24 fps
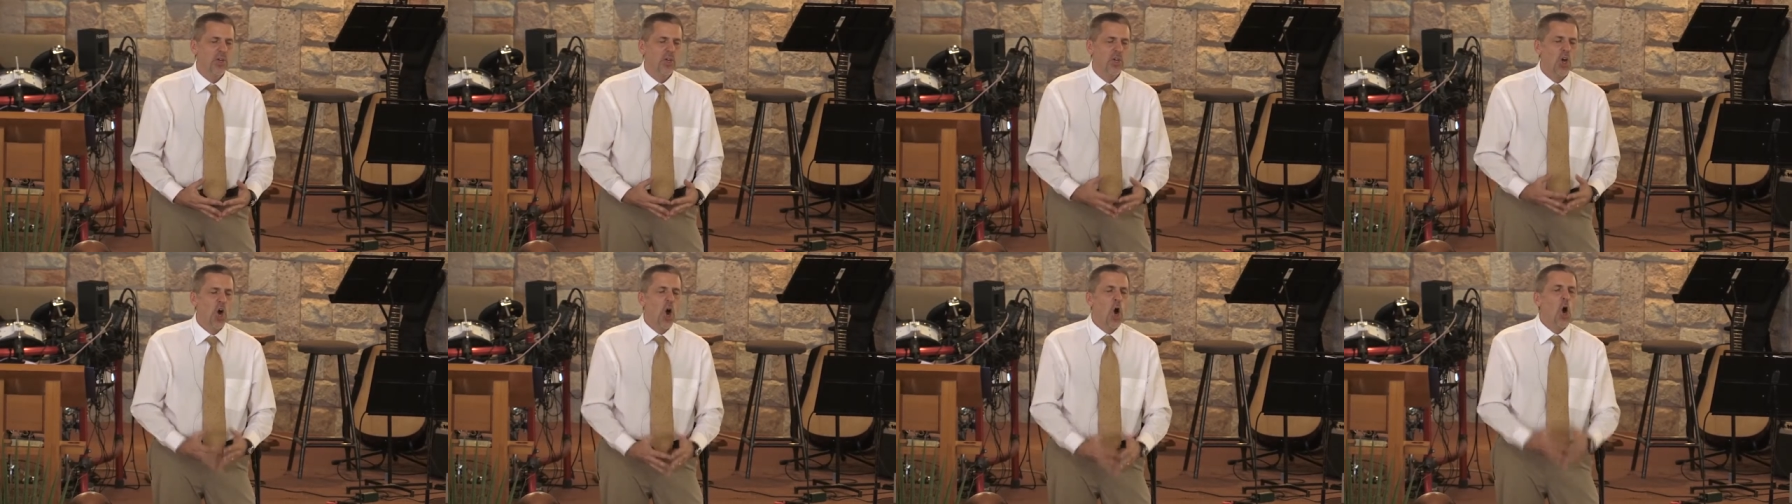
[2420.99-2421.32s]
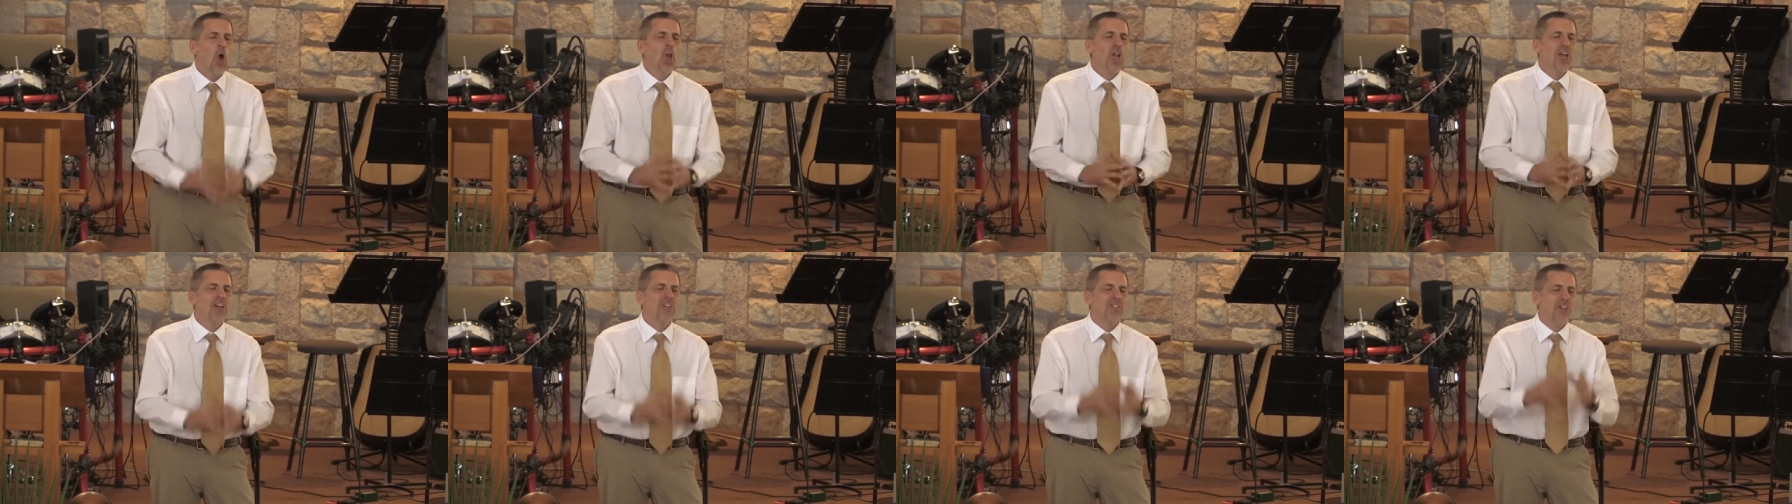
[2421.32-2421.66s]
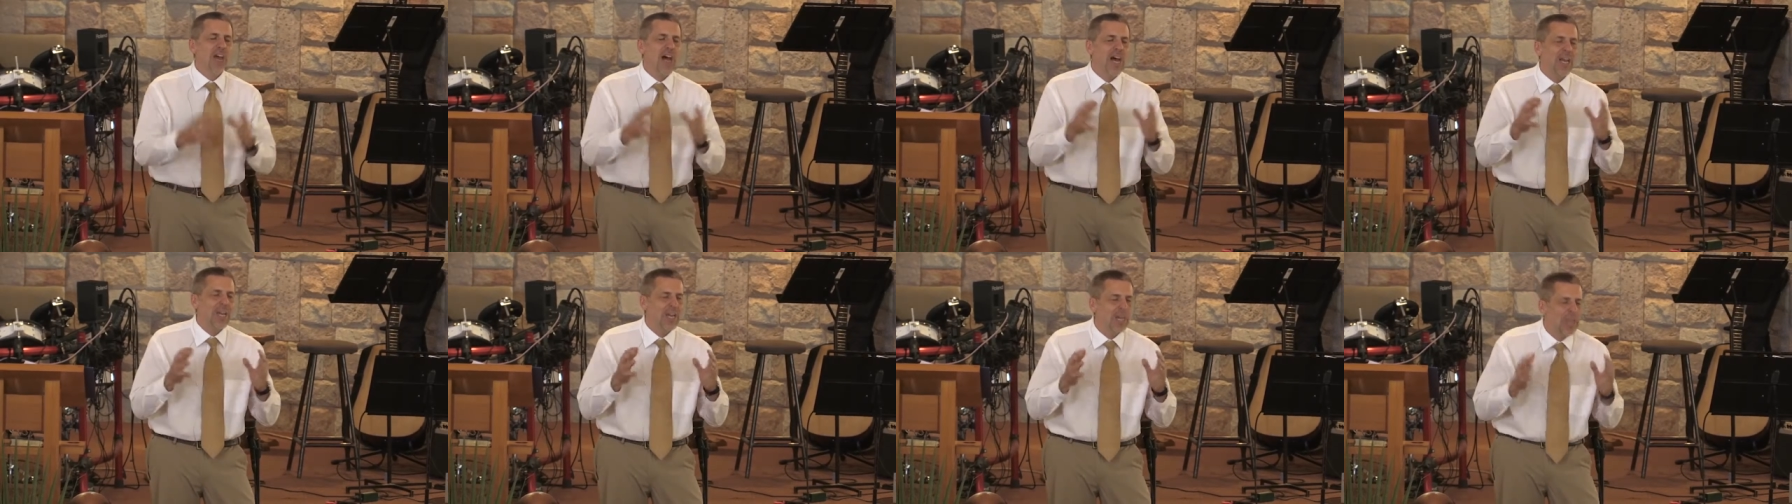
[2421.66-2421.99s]
Call us
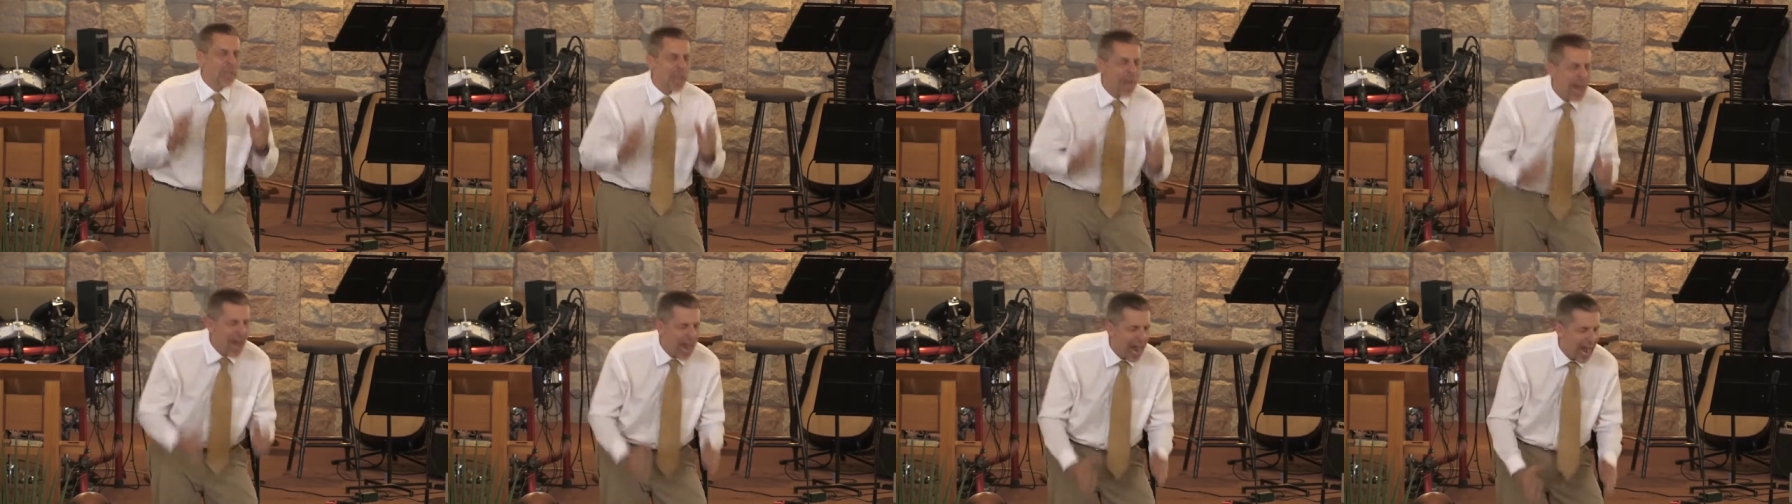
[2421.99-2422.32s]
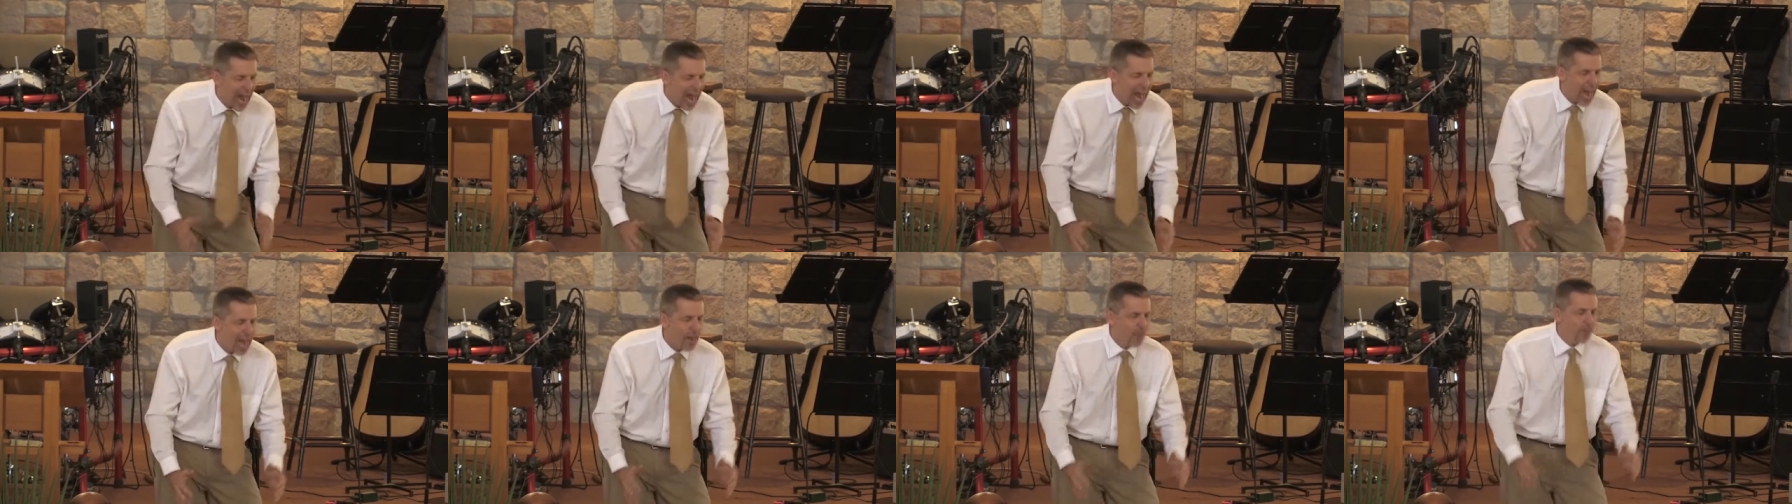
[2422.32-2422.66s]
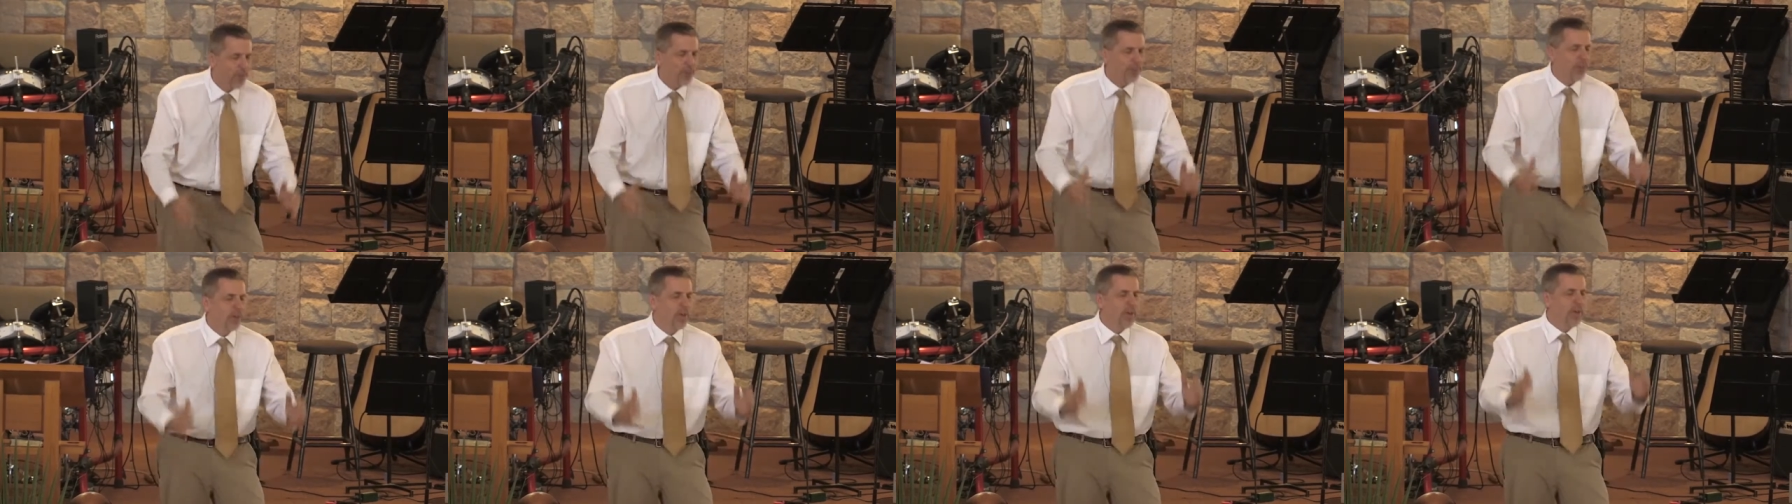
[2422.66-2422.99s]

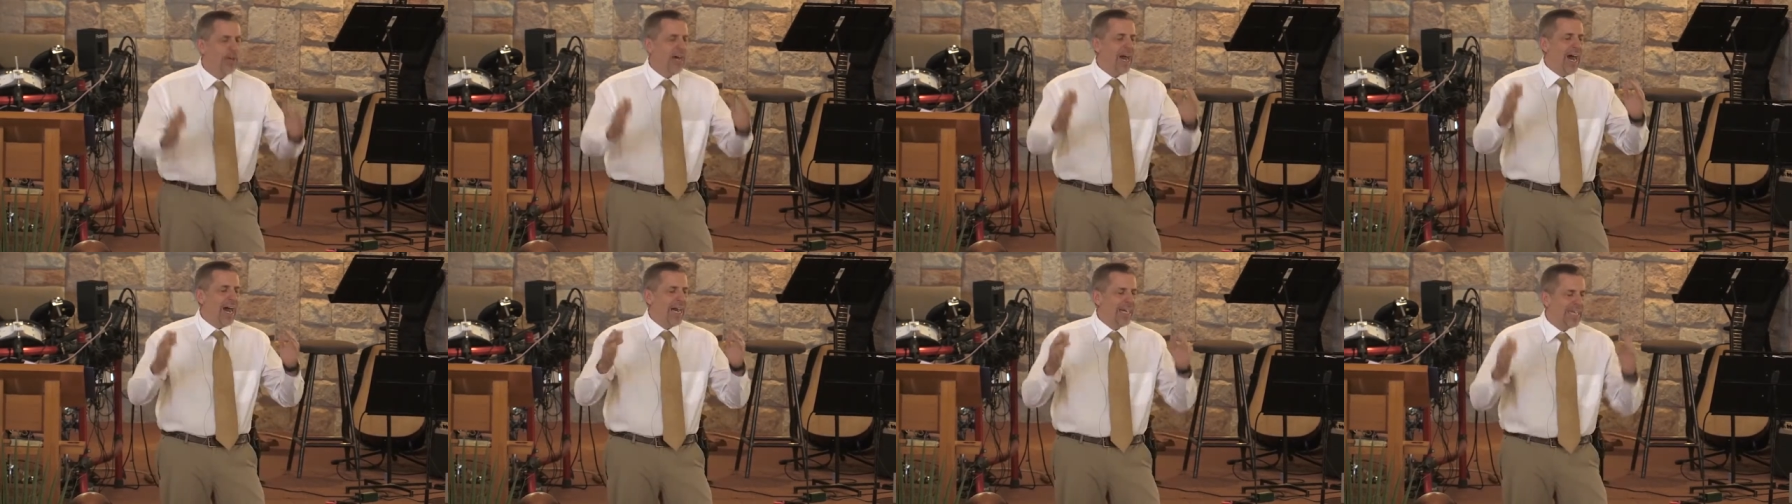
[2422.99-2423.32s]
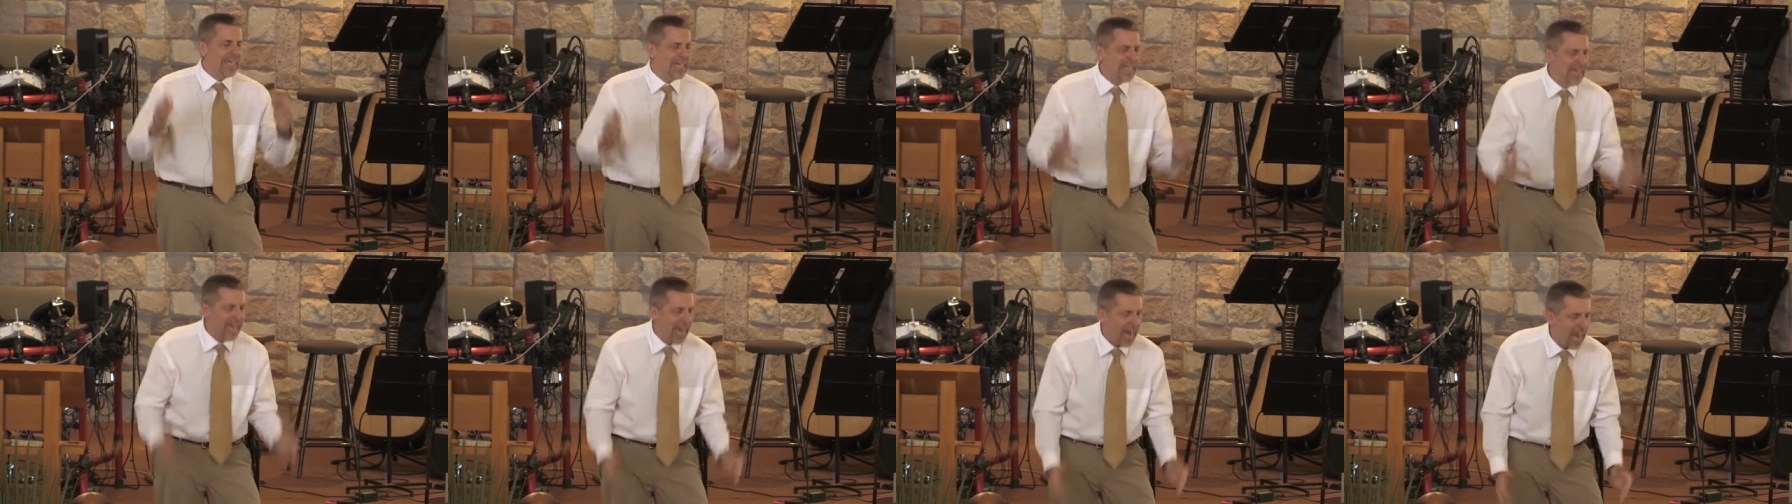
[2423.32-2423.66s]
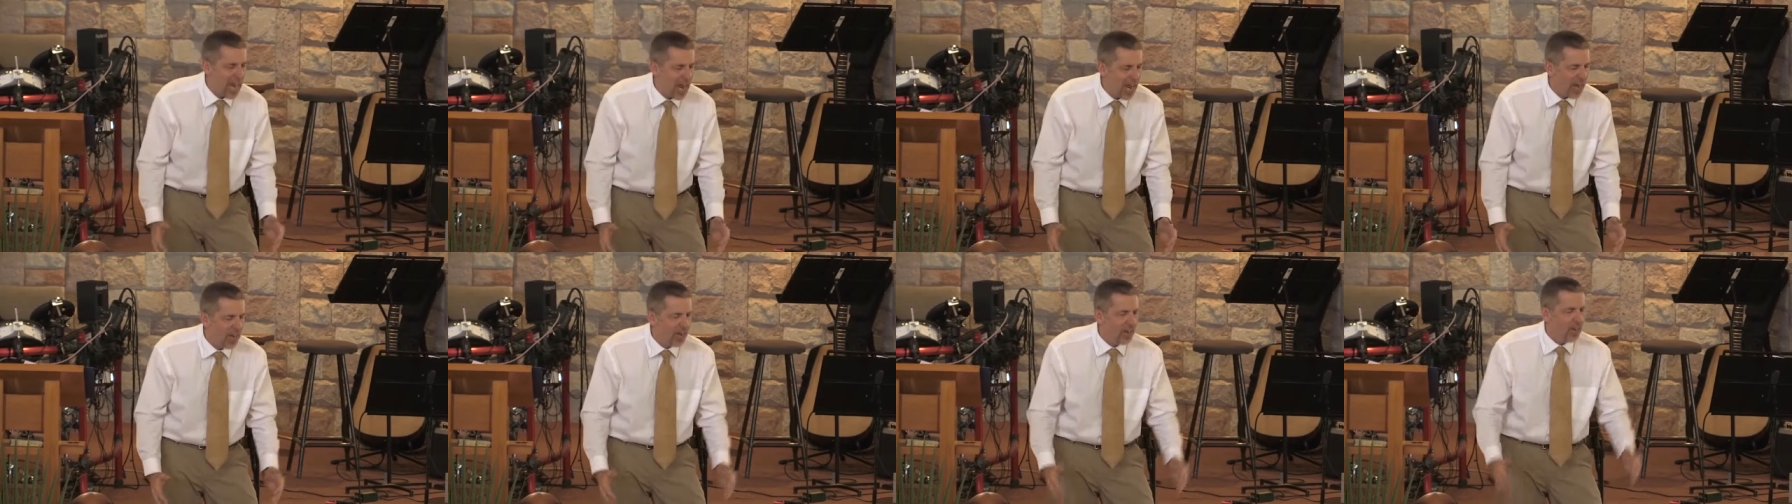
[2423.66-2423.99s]
alive
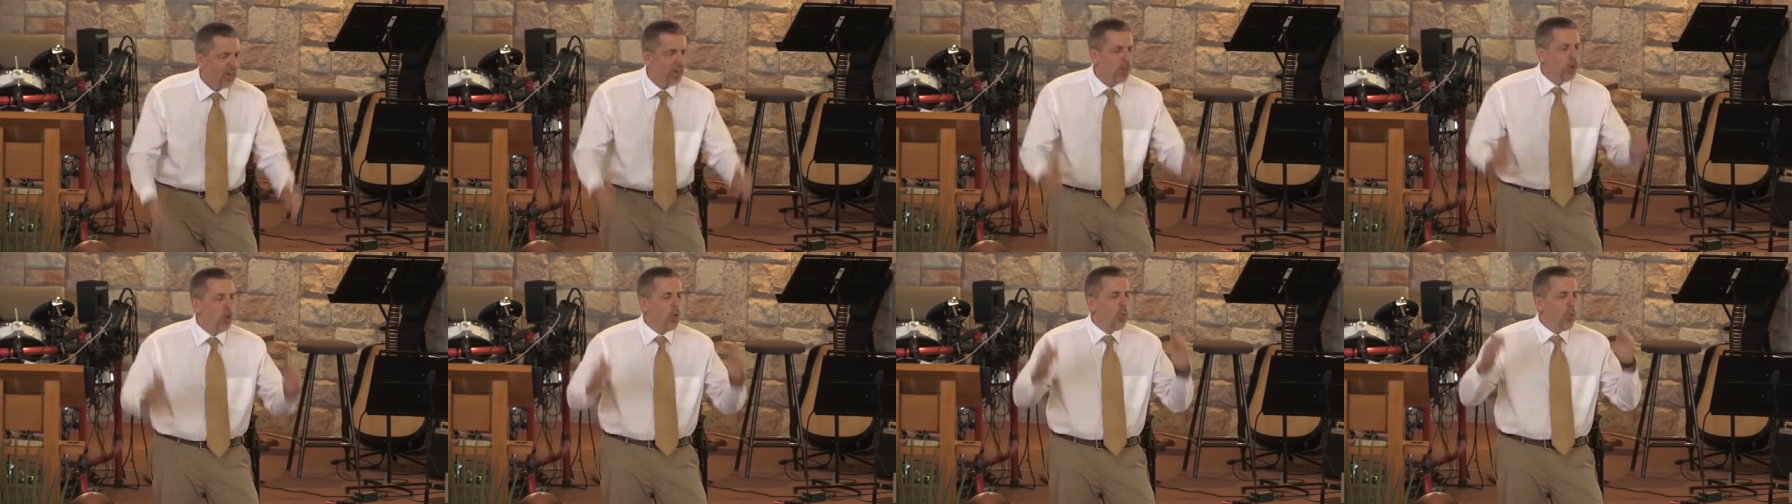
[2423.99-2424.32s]
again,